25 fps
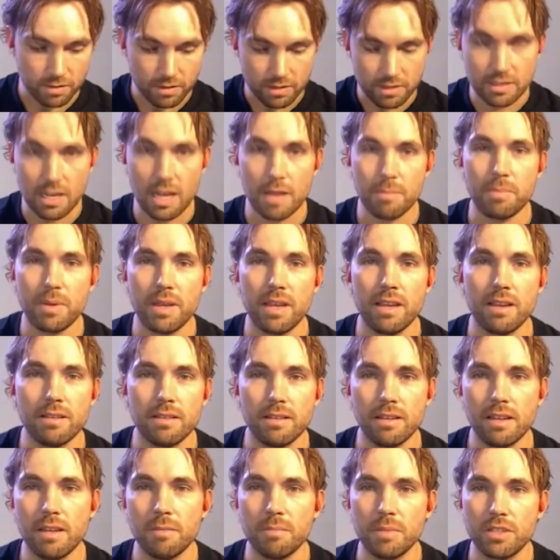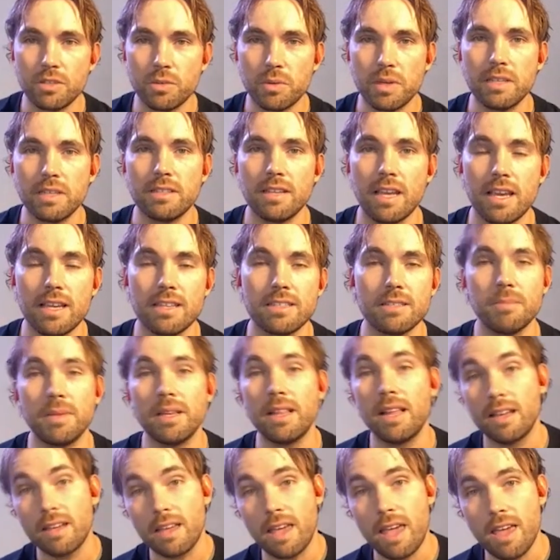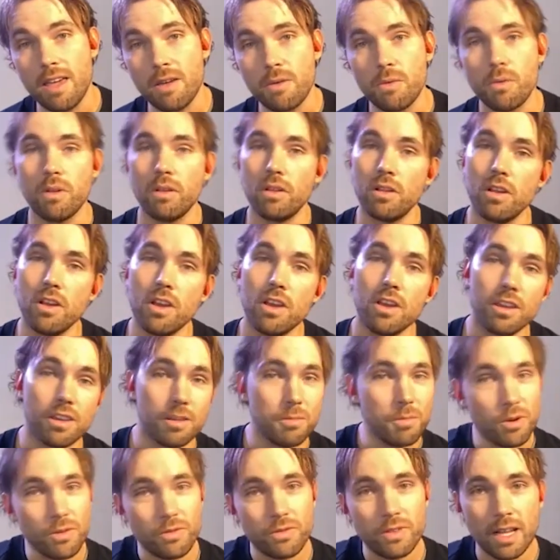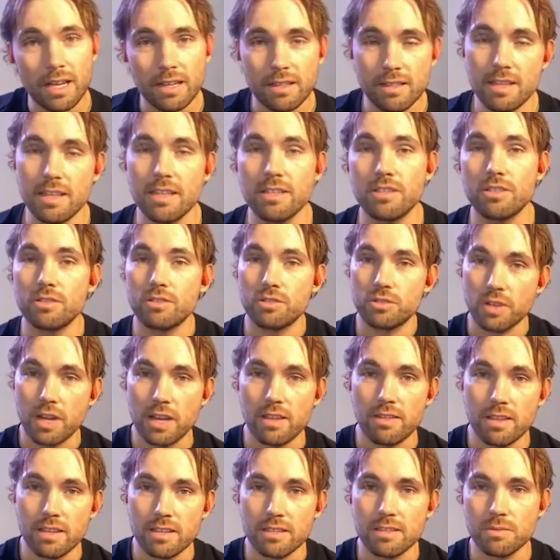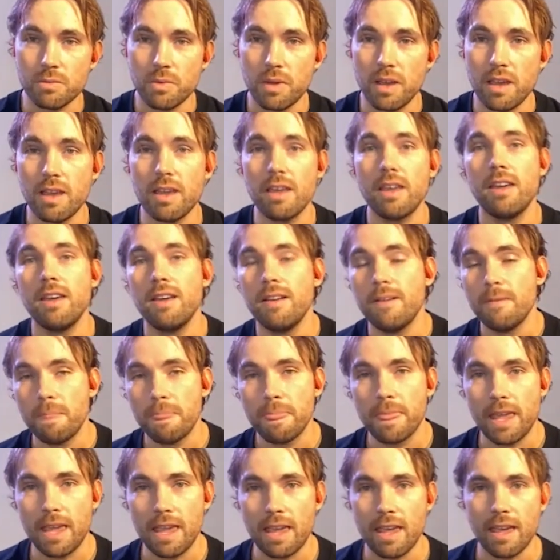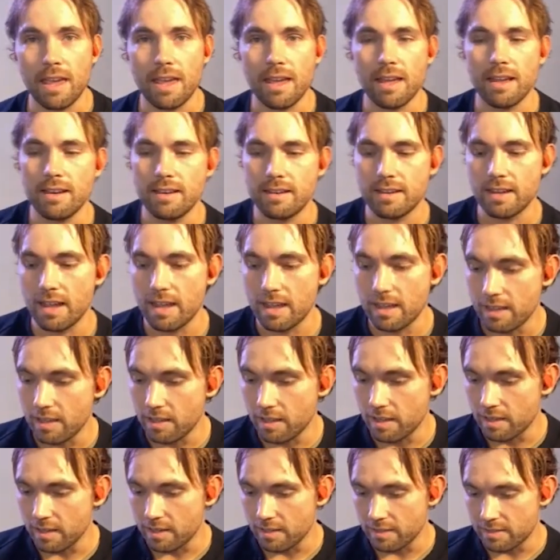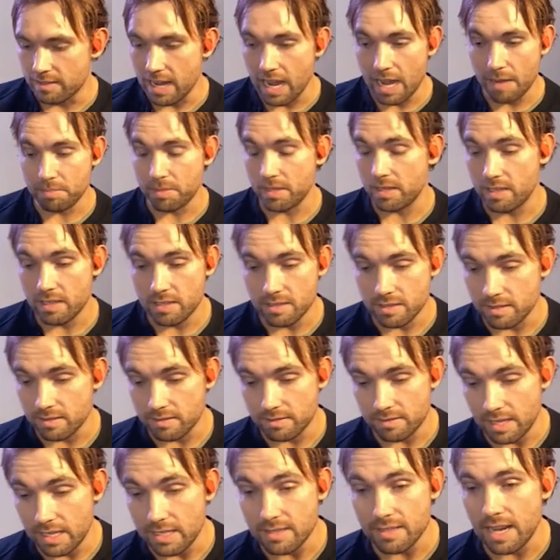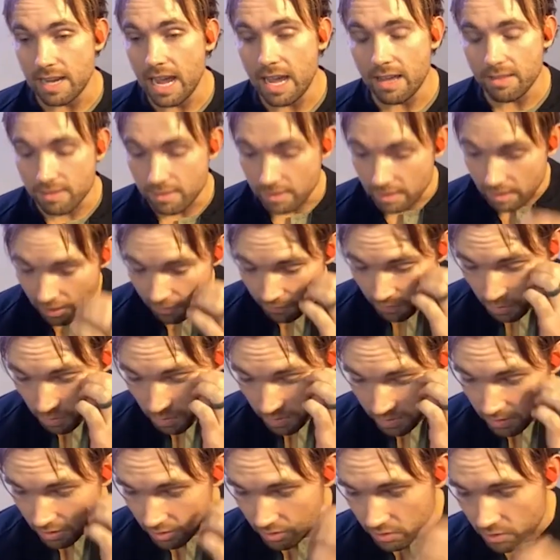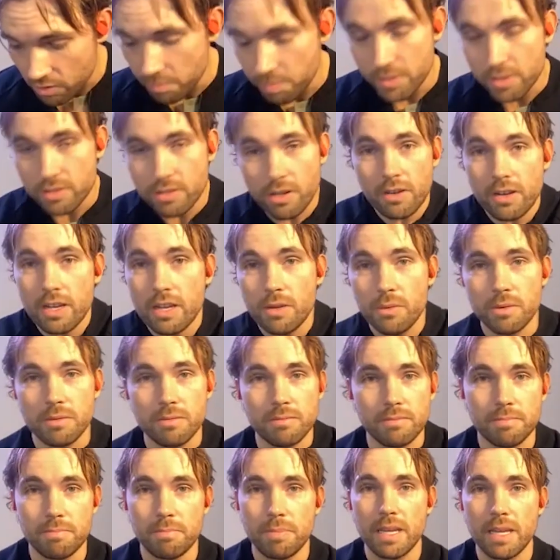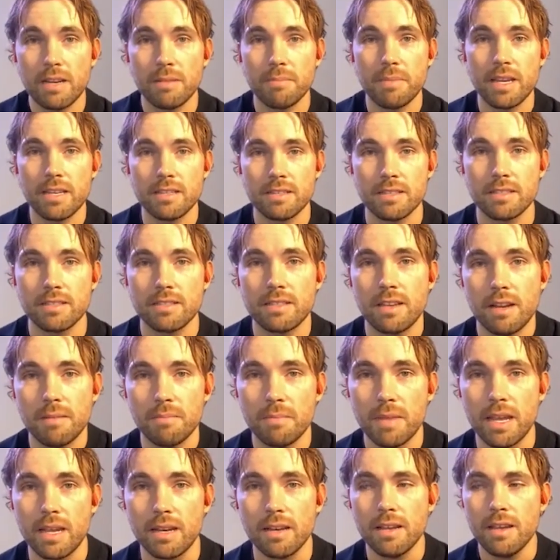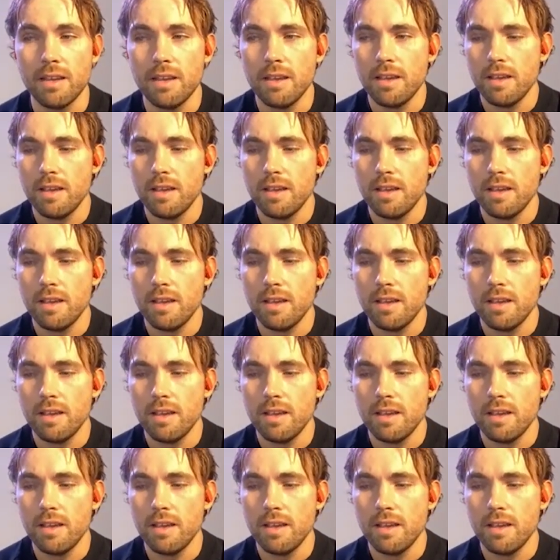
step in between takes and be like, hey, well, you moved like this, try this way, and he can adapt. And he's an athlete. If he wasn't a superstar, he would be an amazing stuntman.